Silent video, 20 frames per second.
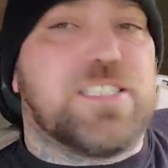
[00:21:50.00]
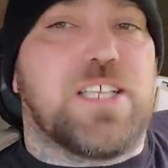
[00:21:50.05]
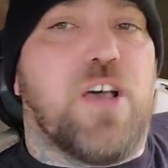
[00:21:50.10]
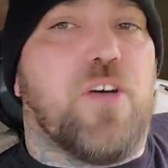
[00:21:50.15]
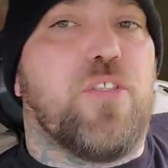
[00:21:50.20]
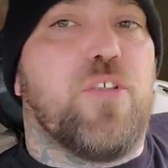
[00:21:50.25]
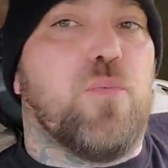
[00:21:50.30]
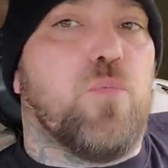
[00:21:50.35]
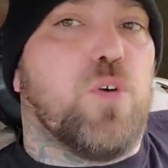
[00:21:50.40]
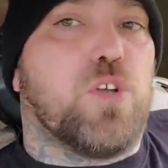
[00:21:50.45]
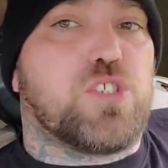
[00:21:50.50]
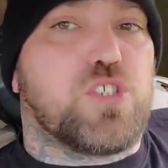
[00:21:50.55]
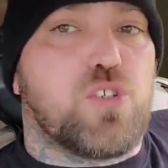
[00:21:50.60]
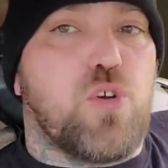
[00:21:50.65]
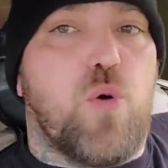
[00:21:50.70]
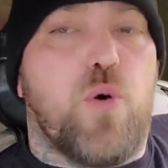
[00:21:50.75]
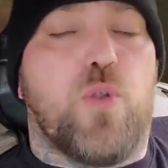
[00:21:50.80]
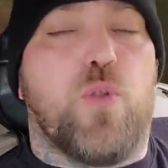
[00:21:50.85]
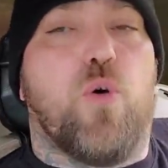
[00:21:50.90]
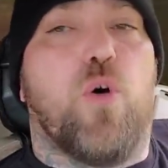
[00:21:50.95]
tell them what's
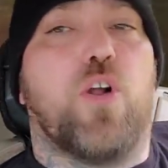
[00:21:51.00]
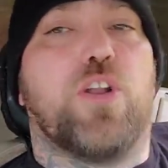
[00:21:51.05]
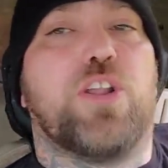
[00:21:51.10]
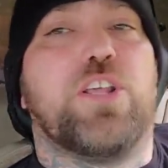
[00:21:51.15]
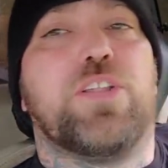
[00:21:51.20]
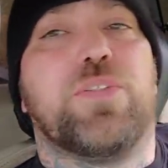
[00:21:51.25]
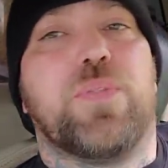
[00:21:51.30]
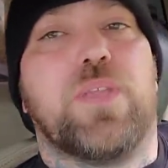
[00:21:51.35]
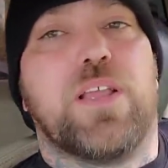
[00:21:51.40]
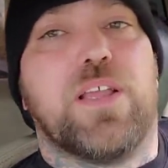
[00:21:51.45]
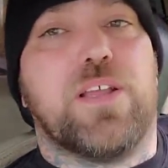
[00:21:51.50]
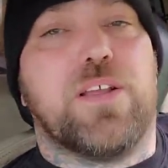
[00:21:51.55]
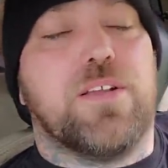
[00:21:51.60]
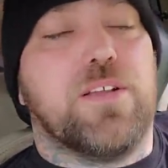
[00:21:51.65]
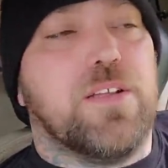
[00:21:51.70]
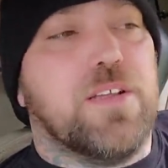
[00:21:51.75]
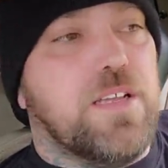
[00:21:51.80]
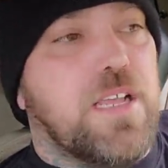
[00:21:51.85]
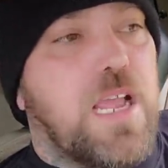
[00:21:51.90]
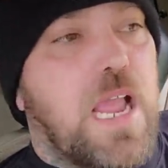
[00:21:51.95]
going on in there
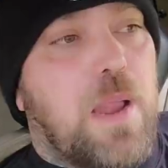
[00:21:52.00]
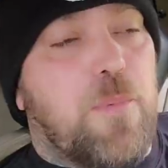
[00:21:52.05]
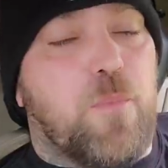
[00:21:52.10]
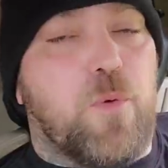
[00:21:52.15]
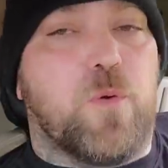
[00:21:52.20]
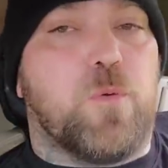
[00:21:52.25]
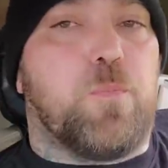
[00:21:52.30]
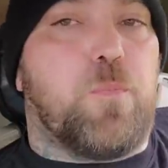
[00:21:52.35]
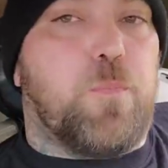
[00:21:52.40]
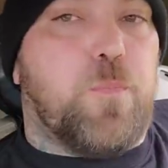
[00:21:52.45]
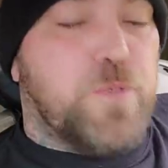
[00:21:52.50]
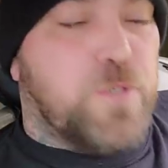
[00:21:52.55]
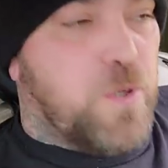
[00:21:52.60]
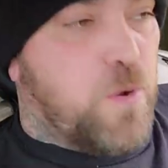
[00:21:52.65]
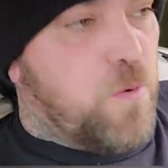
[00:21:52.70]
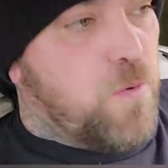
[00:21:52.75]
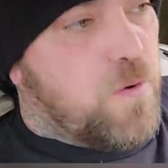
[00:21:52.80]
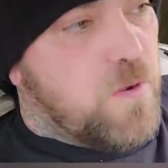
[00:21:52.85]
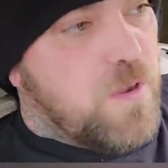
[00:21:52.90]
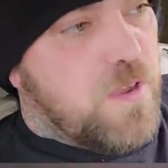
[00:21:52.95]
and, you
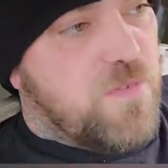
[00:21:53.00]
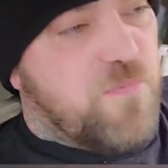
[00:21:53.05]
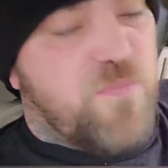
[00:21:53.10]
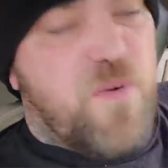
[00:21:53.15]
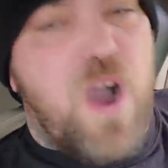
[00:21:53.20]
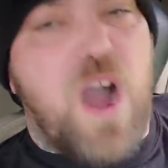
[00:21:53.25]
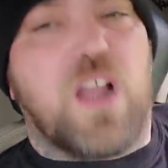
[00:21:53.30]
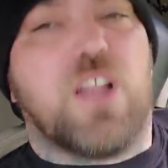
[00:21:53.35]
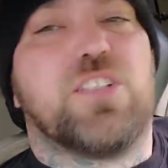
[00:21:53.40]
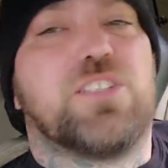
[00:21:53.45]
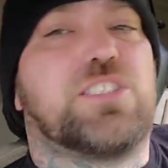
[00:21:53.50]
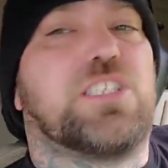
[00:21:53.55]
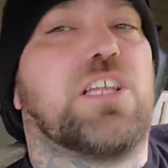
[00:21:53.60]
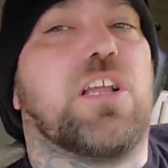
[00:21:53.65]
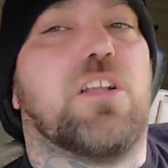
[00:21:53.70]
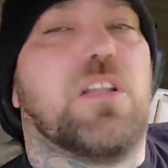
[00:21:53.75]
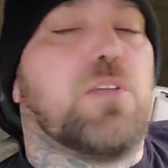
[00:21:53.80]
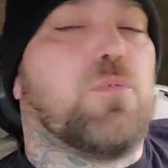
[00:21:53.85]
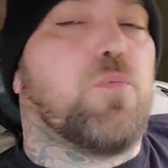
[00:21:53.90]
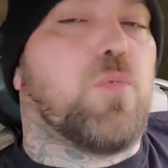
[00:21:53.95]
know,
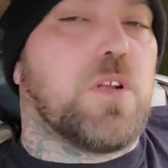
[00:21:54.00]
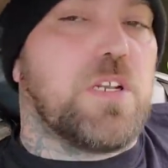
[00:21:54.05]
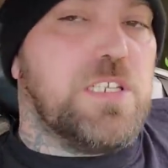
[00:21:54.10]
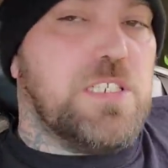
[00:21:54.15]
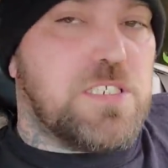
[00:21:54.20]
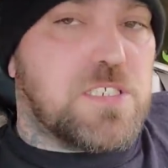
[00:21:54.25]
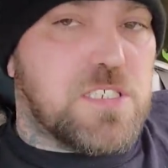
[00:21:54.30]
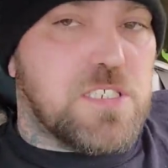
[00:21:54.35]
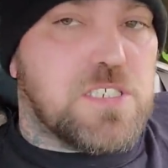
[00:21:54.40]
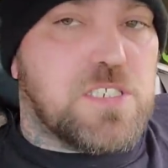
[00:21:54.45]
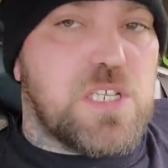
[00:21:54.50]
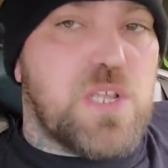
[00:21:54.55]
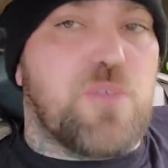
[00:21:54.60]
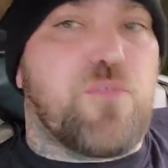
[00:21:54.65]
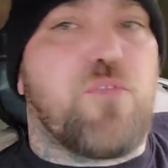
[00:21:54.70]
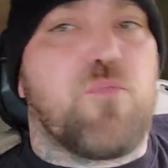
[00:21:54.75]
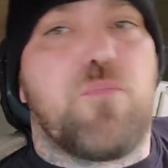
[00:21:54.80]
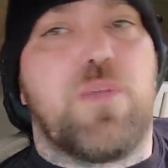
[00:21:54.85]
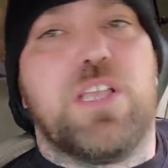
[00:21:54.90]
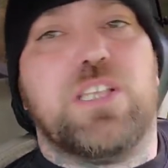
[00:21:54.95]
voluntarily release this
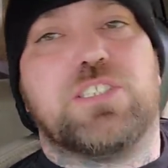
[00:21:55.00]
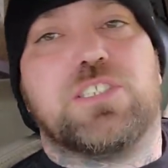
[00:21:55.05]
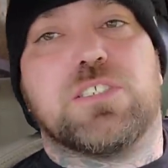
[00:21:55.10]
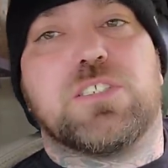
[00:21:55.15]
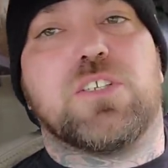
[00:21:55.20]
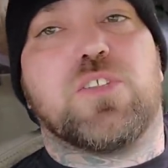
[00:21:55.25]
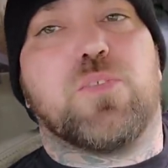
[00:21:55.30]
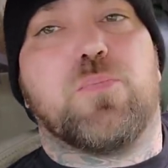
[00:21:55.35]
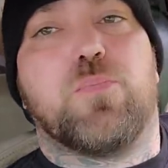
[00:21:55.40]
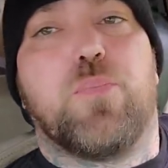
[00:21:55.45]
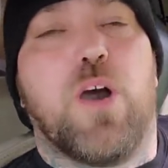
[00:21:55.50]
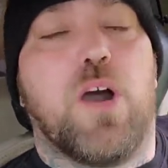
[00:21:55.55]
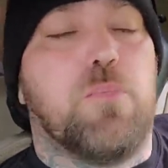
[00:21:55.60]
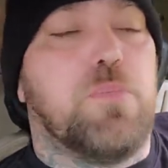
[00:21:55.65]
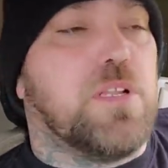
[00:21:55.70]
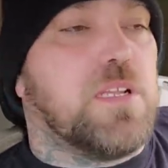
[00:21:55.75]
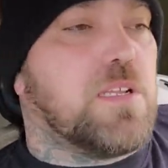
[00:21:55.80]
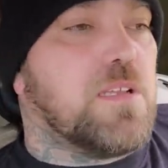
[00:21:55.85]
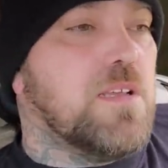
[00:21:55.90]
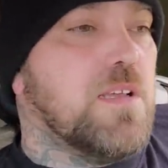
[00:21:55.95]
information to the
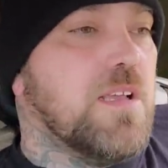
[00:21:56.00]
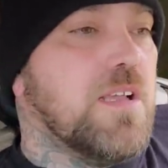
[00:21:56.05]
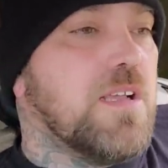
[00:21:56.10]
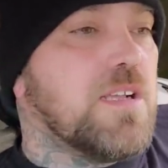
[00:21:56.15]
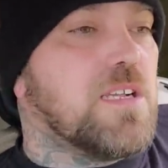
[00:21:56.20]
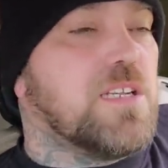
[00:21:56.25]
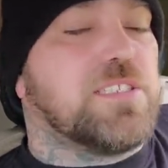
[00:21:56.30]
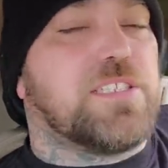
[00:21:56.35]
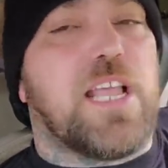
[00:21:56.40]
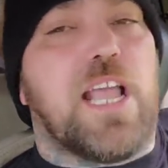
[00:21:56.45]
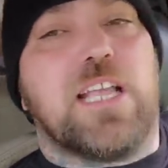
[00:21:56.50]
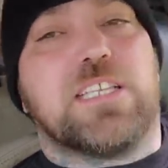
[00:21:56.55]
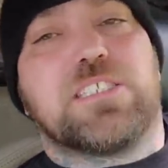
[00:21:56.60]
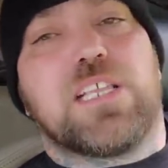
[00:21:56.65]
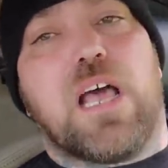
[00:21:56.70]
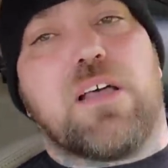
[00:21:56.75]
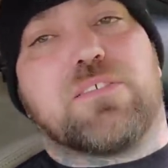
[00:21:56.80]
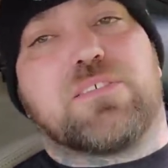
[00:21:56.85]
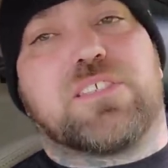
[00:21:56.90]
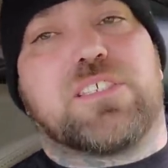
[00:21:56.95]
public. Because as
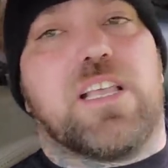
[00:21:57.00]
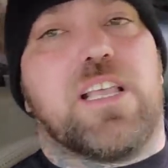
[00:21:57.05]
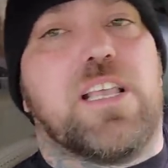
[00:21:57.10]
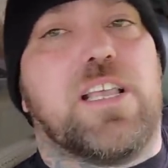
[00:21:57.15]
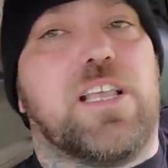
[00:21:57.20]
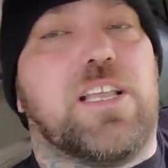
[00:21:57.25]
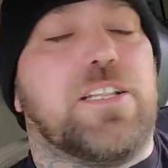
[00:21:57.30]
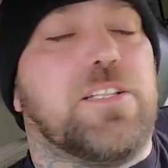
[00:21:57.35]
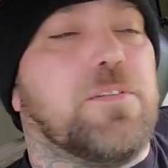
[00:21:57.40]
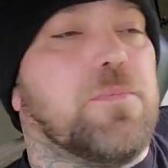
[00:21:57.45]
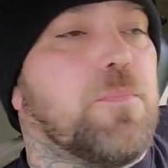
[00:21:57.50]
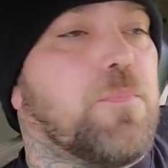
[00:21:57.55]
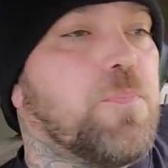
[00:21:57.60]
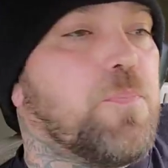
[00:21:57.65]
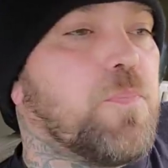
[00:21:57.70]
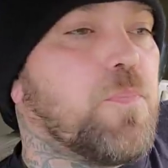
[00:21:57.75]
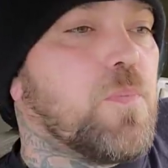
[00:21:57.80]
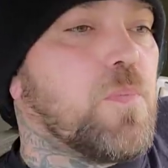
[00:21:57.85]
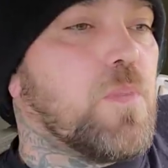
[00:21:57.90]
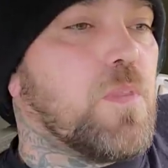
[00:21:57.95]
I've said,
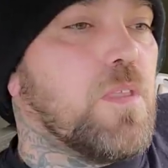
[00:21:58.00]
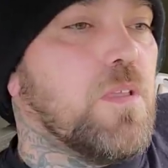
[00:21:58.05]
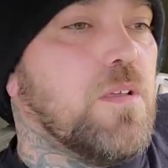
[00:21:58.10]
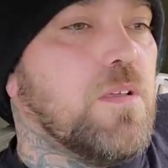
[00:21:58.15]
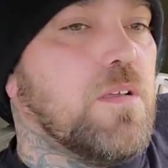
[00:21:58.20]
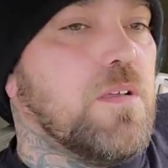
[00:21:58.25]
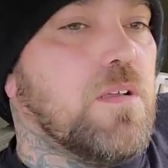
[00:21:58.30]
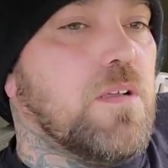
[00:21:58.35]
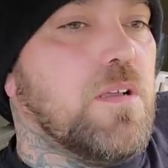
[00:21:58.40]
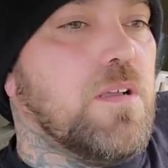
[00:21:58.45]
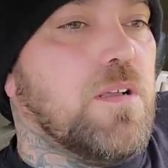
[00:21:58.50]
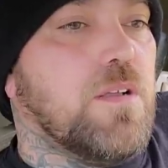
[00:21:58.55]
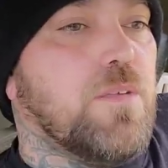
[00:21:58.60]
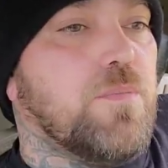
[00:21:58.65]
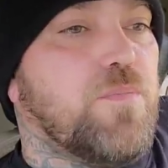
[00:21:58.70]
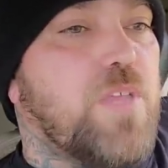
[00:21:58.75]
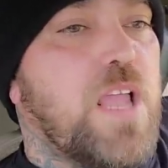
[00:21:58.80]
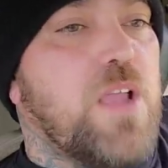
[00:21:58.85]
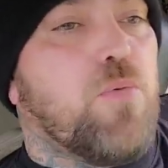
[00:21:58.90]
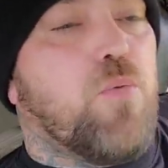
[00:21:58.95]

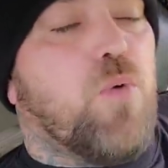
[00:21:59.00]
they